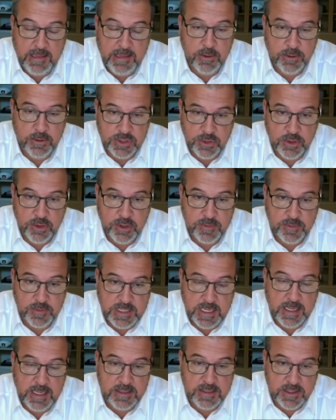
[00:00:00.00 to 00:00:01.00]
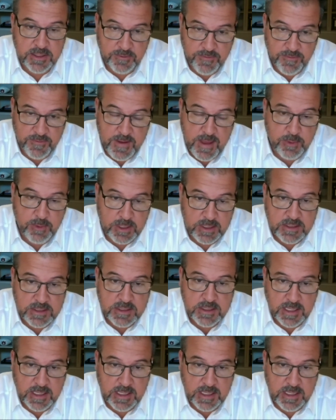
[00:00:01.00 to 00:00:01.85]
their circumstance, their families,